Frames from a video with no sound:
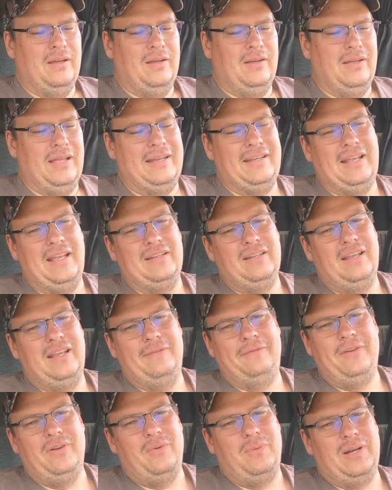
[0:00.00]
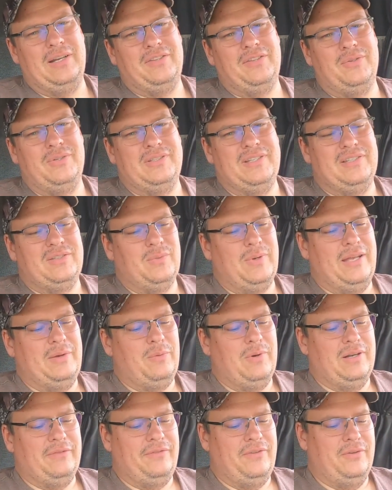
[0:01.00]
and if you don't want to do it this way,
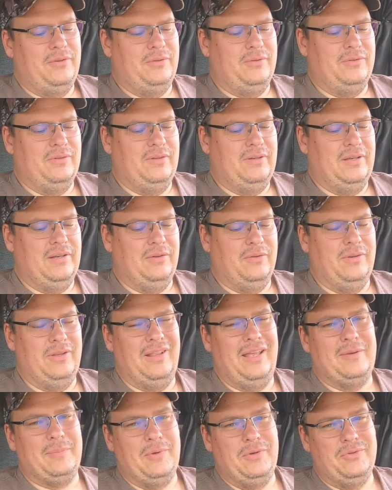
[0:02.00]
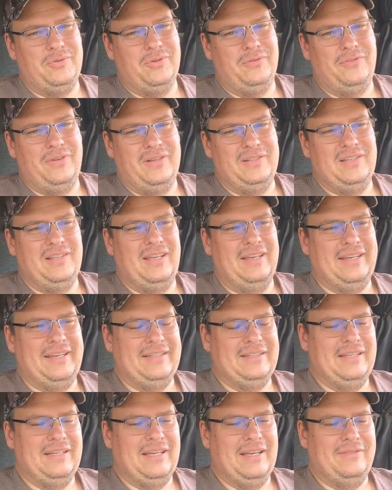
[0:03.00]
what if you like mutual funds, you like
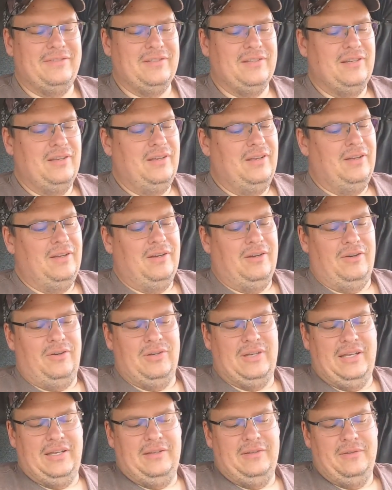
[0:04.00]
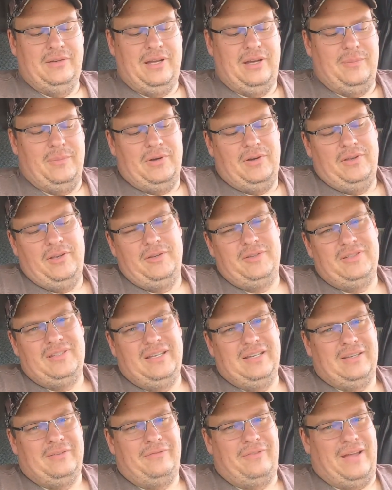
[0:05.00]
ETFs? Okay, how about you
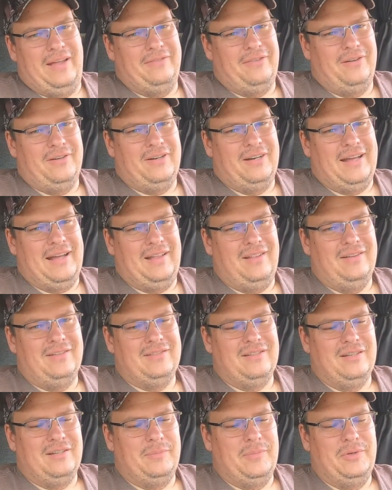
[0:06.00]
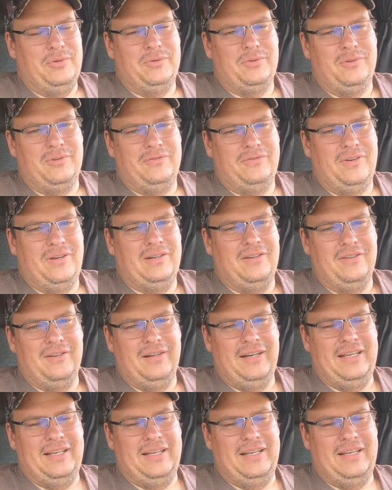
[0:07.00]
stick $500 in a mutual fund or an